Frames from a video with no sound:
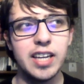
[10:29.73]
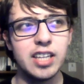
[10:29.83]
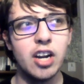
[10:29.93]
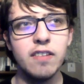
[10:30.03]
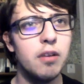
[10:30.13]

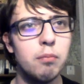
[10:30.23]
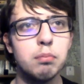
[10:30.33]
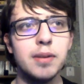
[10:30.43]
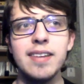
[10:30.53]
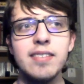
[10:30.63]
Like none of
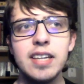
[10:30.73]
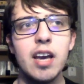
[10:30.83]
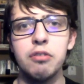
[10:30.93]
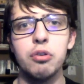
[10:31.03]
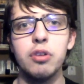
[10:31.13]
them blend
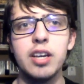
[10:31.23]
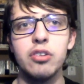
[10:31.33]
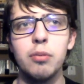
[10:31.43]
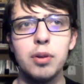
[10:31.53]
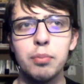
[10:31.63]
together
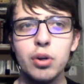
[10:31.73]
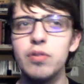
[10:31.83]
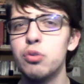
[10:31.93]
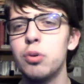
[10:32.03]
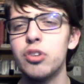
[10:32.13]
like some of the
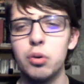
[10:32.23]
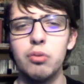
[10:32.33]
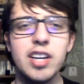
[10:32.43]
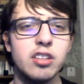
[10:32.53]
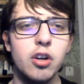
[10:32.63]
previous ones that are
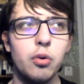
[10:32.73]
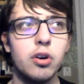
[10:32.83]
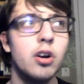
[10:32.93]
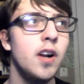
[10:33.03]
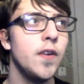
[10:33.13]
ranked
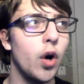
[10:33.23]
lower.